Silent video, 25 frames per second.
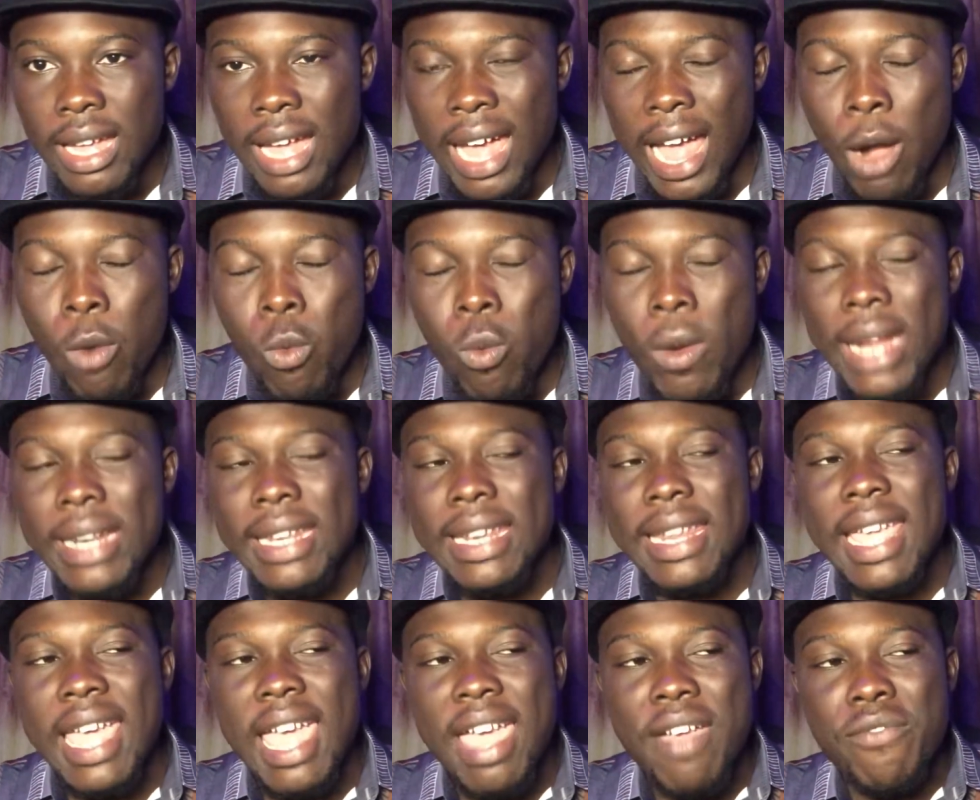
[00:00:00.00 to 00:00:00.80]
And
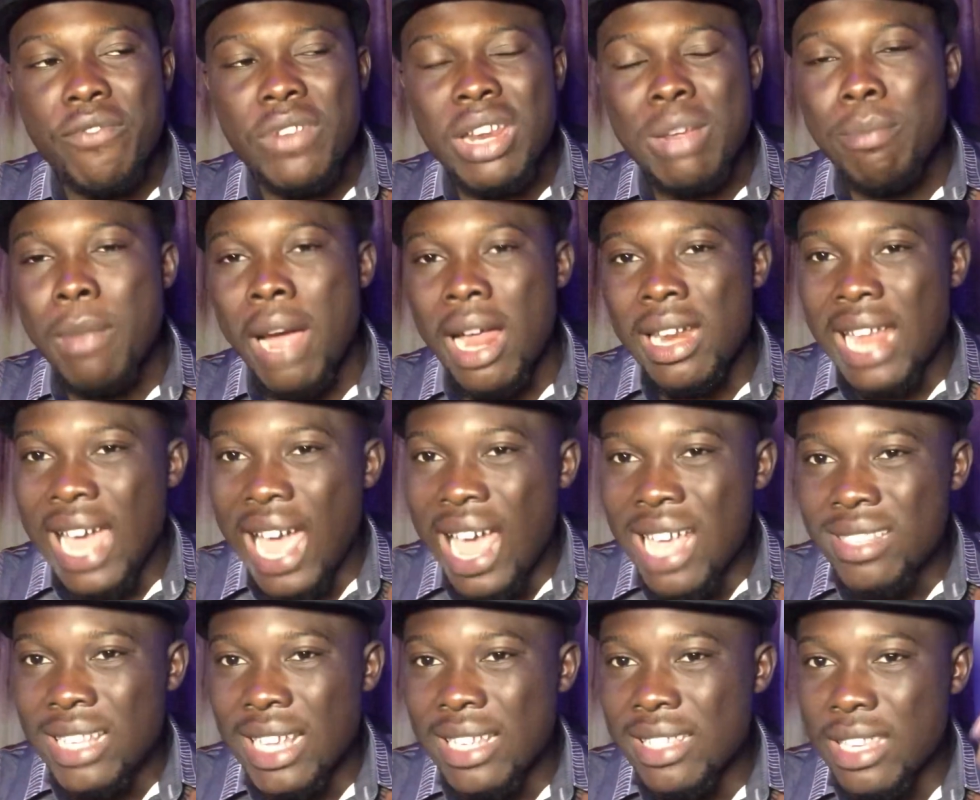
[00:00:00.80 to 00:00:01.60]
when every man
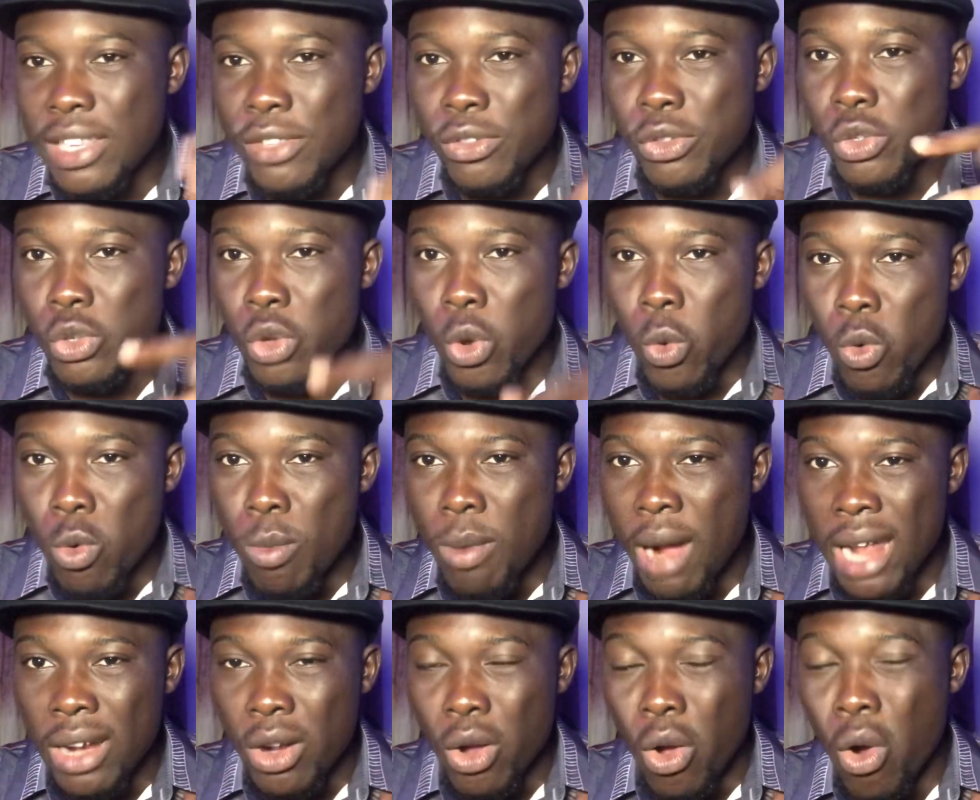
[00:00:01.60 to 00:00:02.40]
has access to your
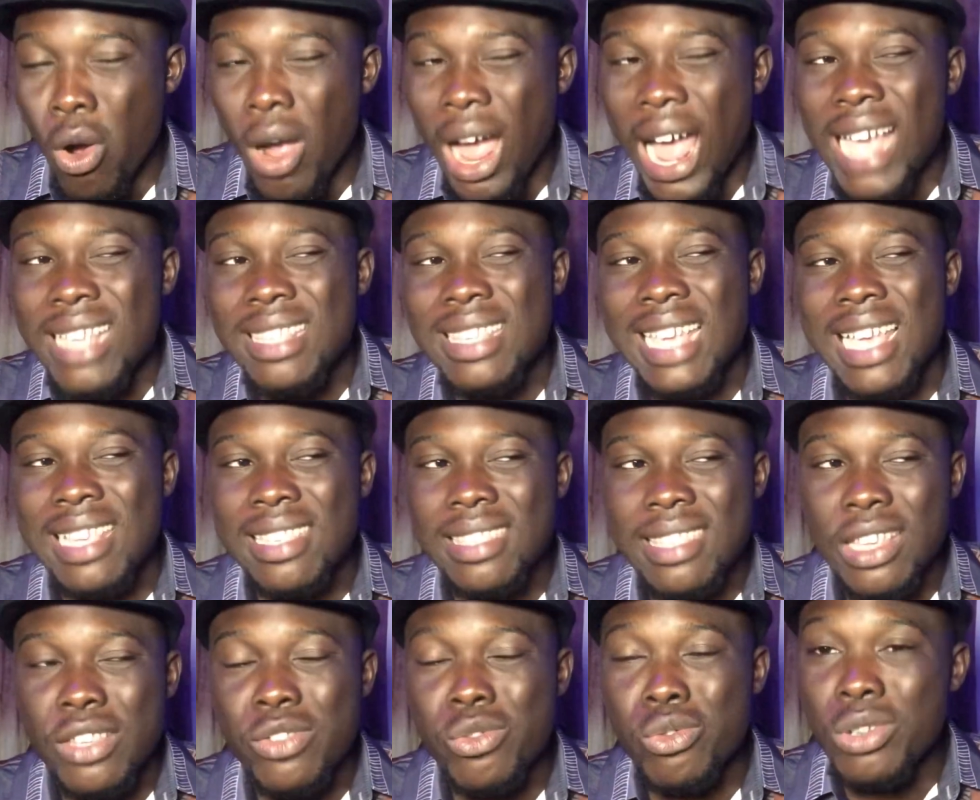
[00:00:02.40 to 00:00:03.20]
woman or has
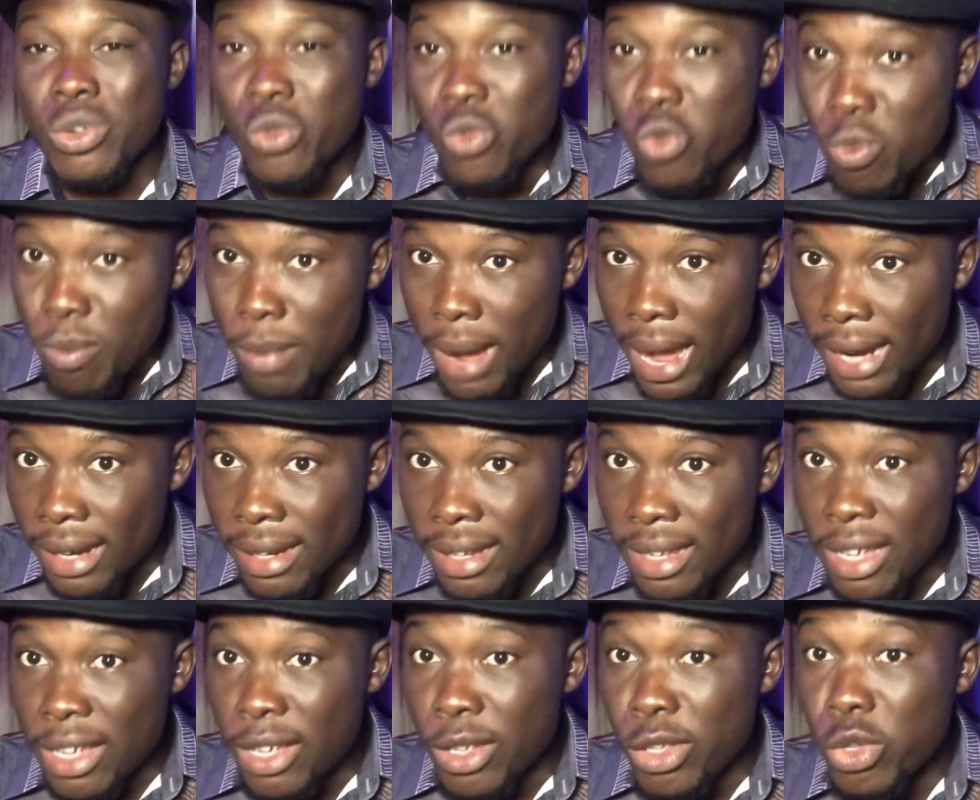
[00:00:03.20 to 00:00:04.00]
access to the woman
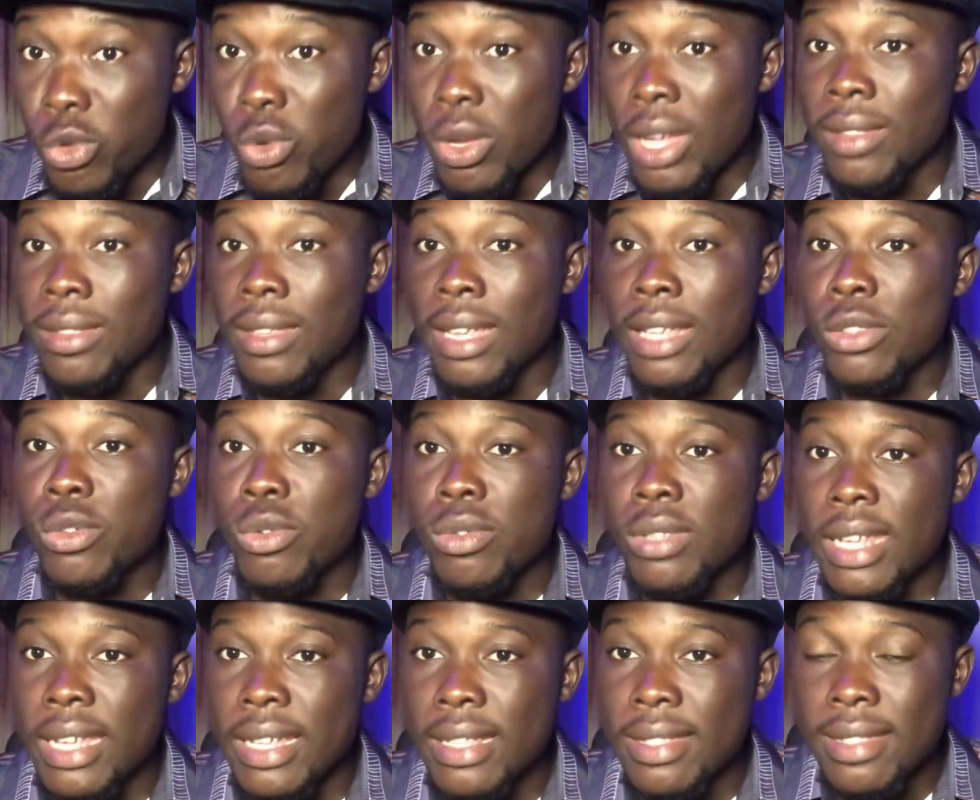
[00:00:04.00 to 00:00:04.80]
you intend
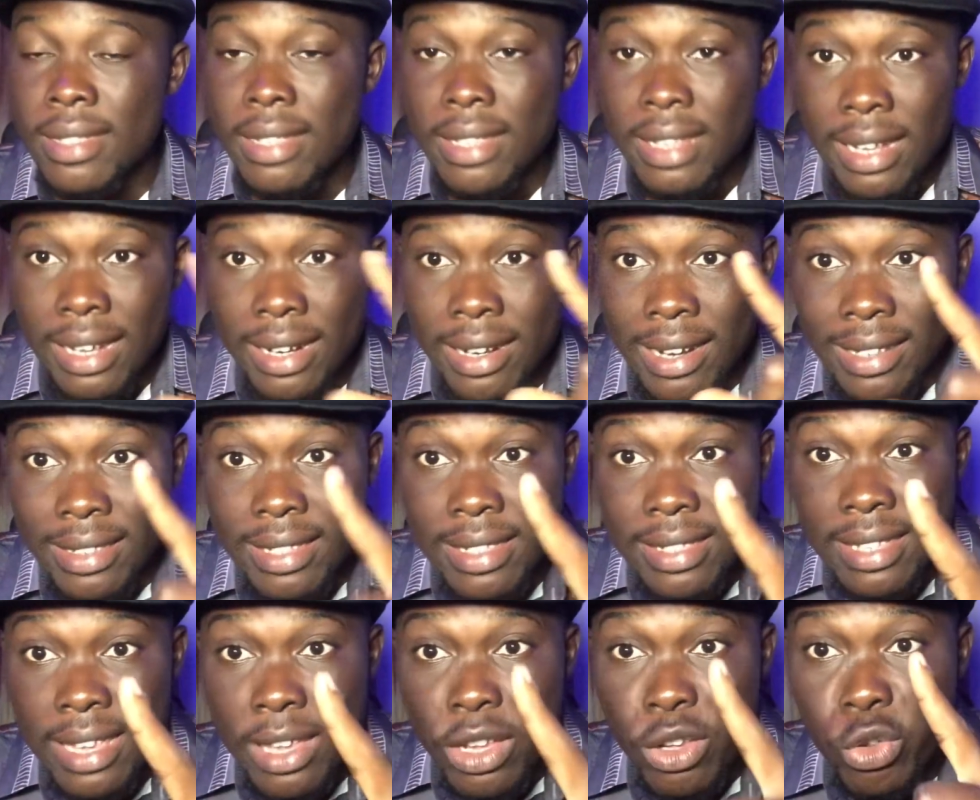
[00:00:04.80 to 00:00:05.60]
to date, that
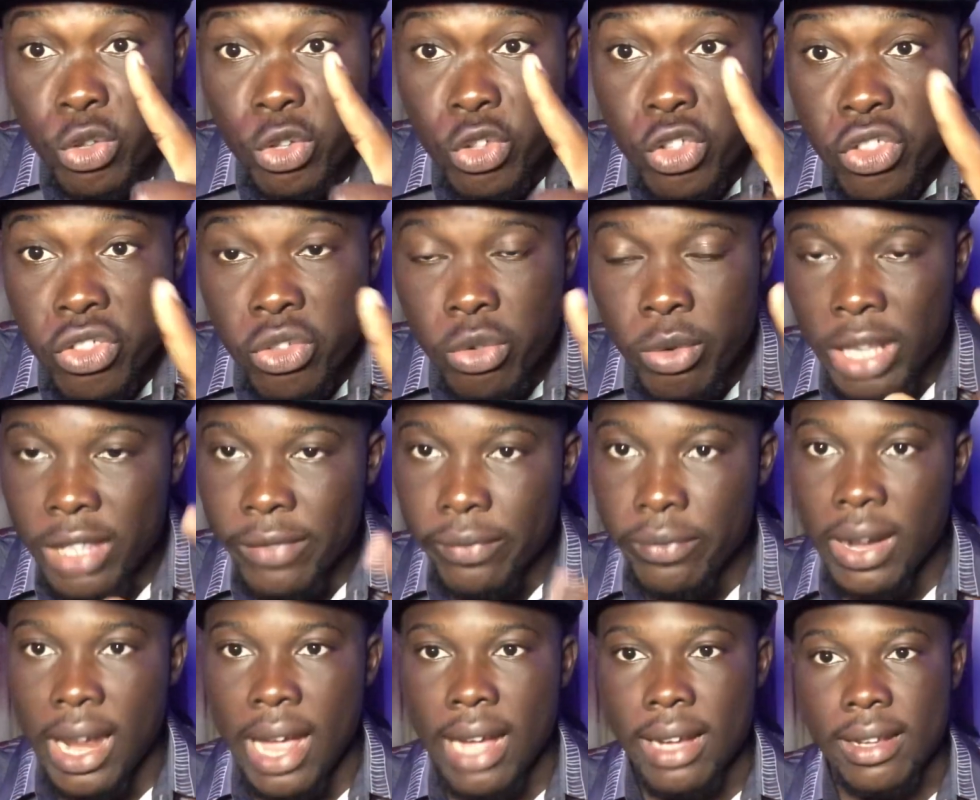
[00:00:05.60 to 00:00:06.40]
is a huge red
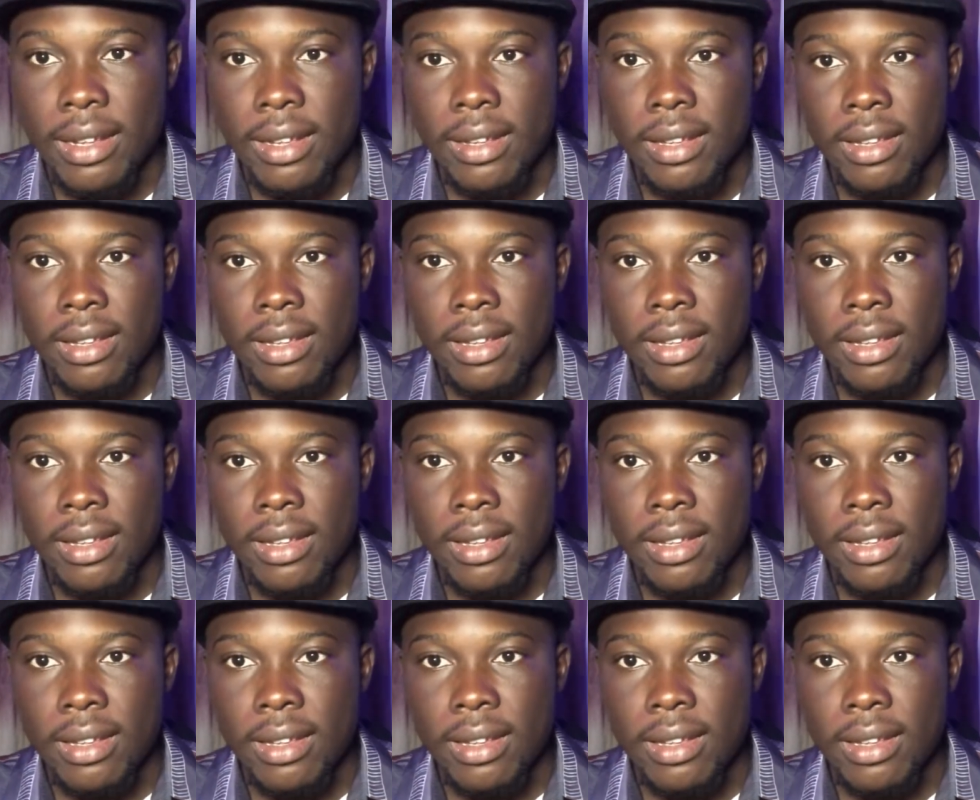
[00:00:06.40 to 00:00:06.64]
flag.